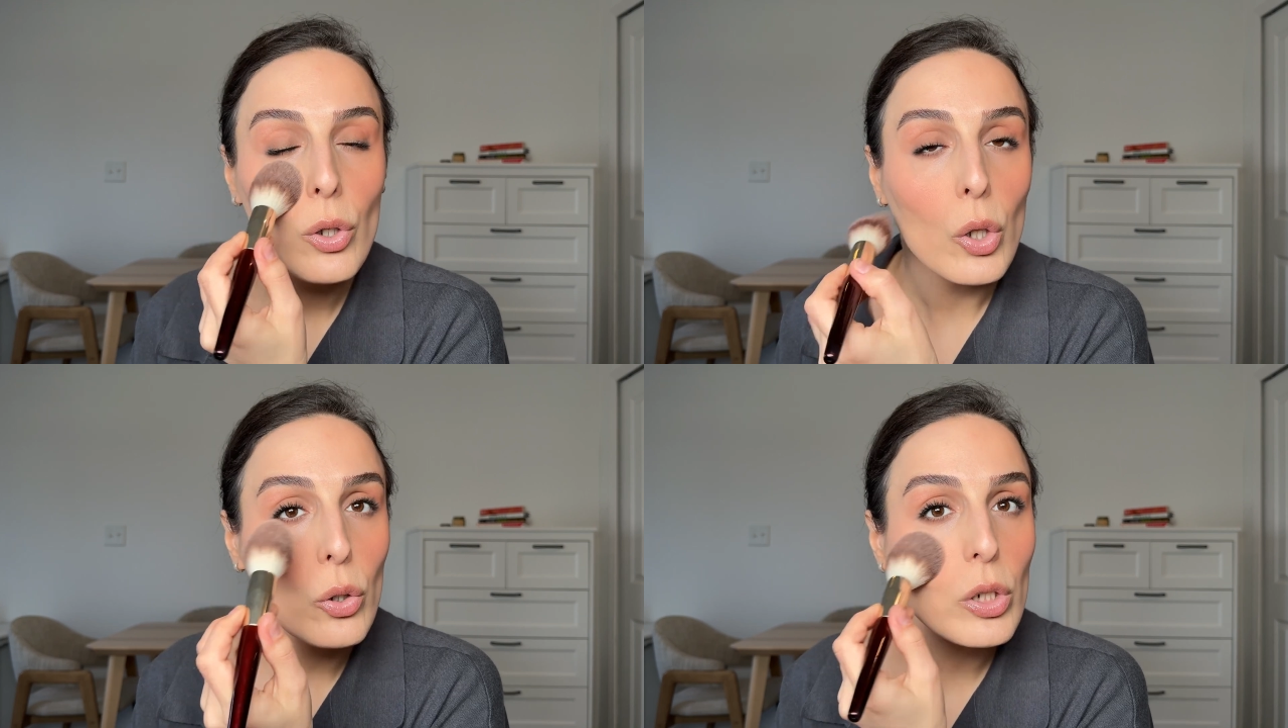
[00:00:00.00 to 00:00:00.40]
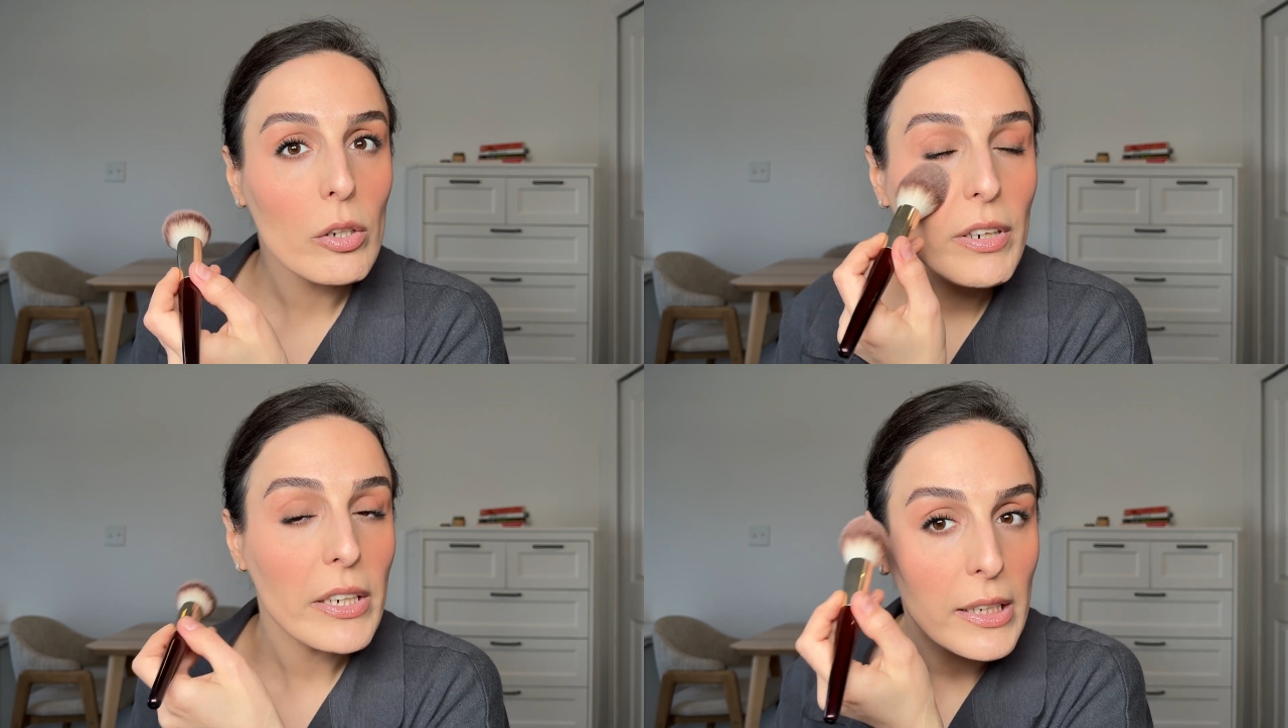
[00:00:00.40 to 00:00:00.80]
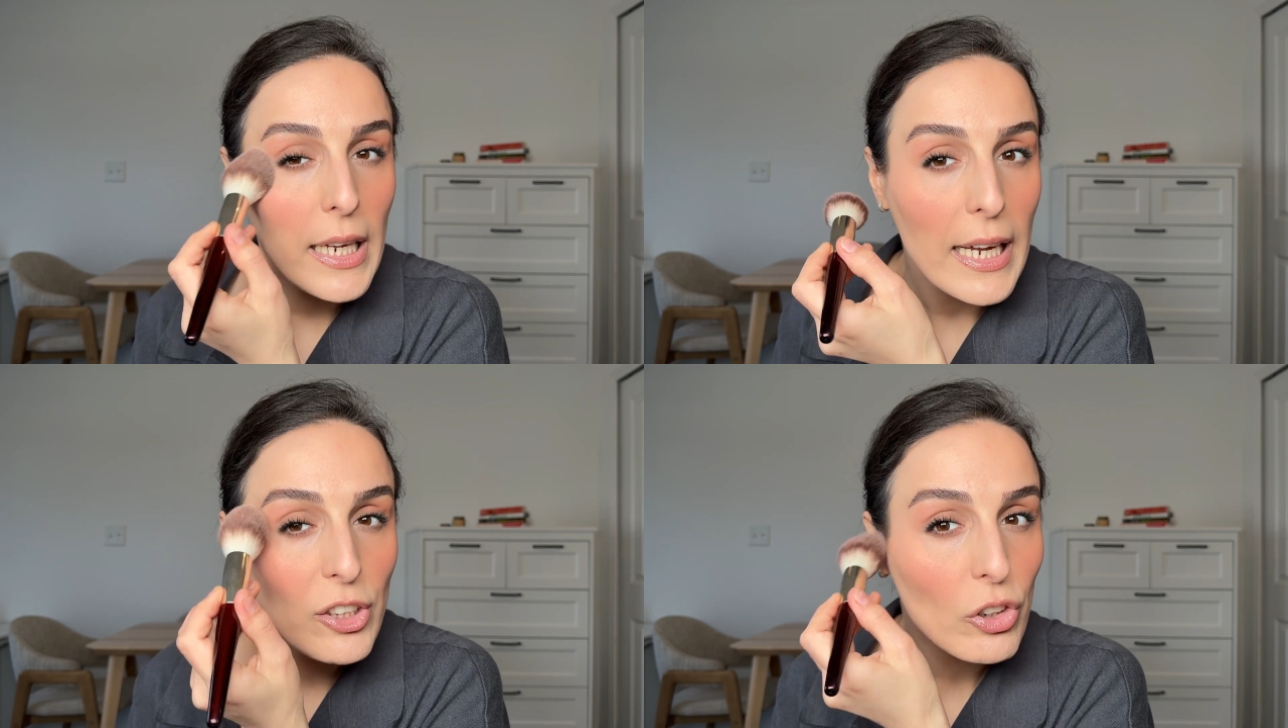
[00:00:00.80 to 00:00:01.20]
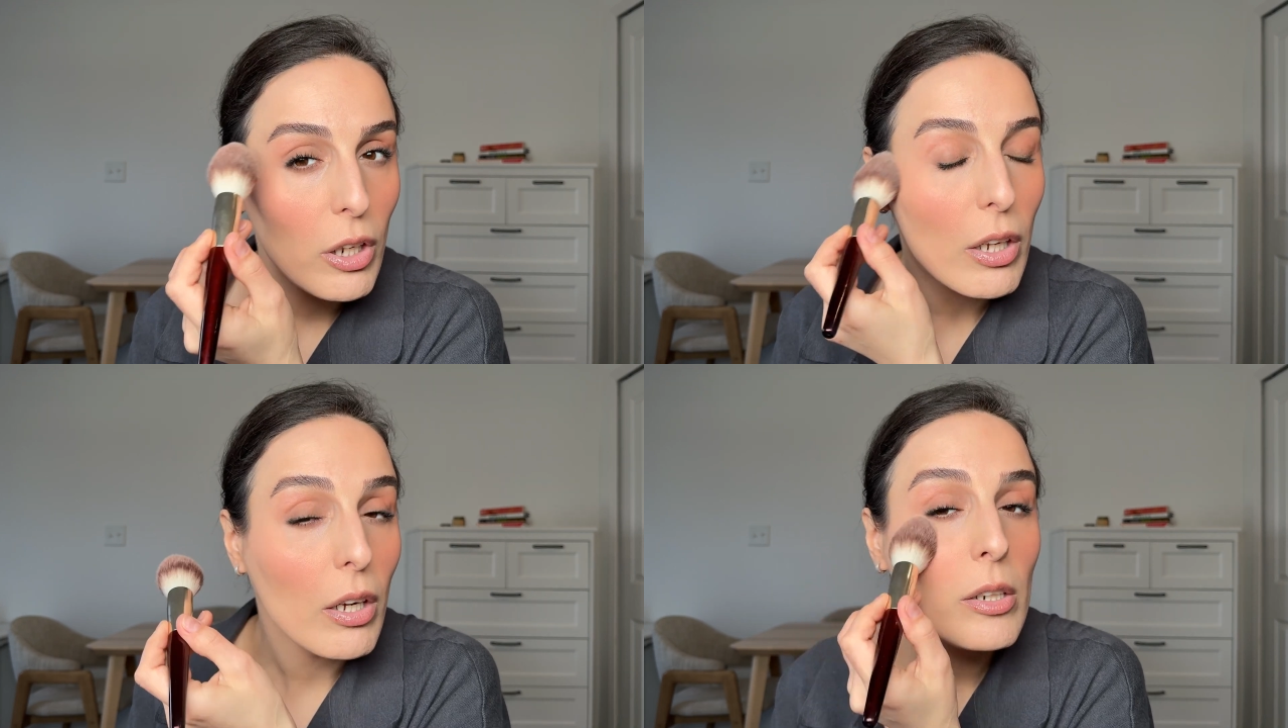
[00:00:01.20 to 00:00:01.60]
look very
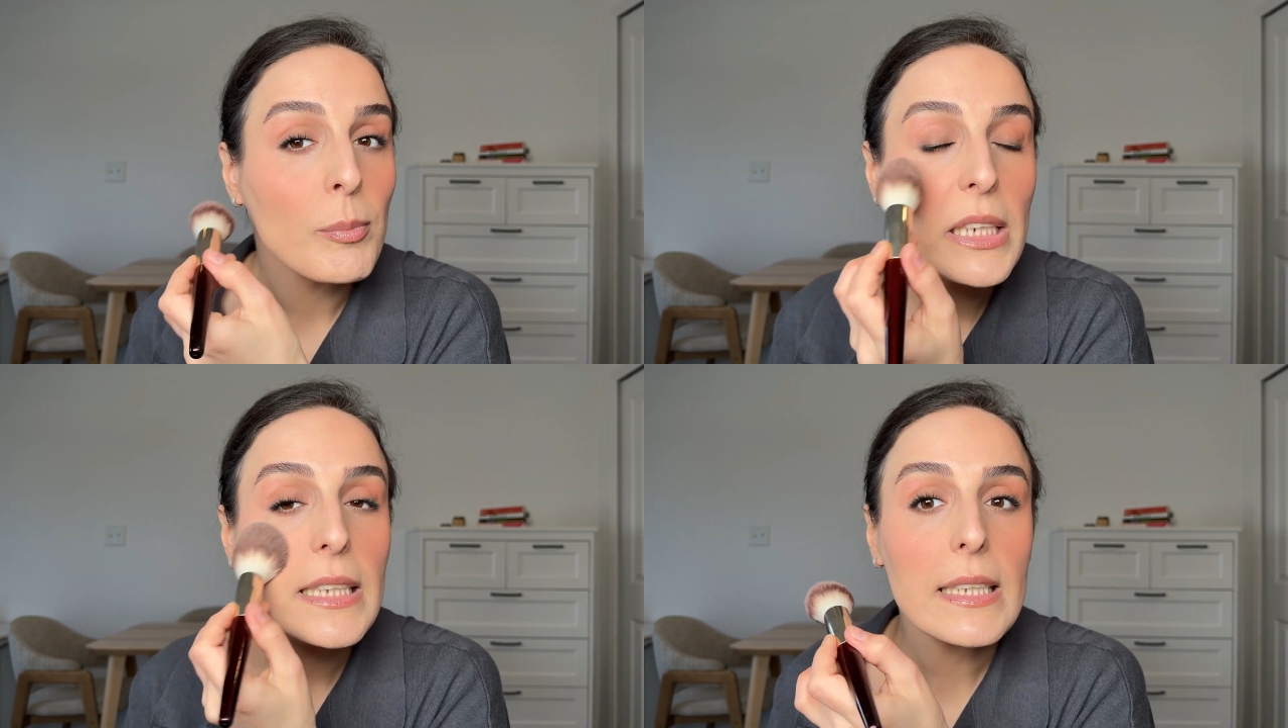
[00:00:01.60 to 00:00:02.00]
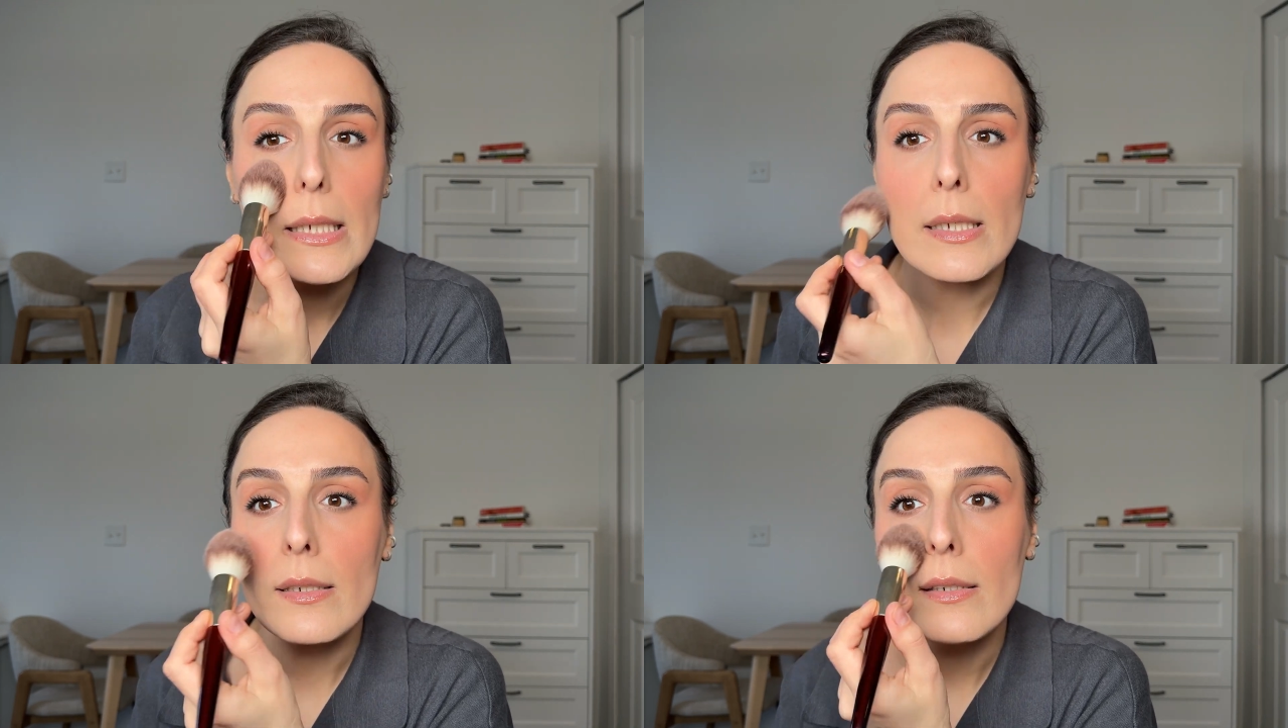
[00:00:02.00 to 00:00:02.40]
natural on my skin.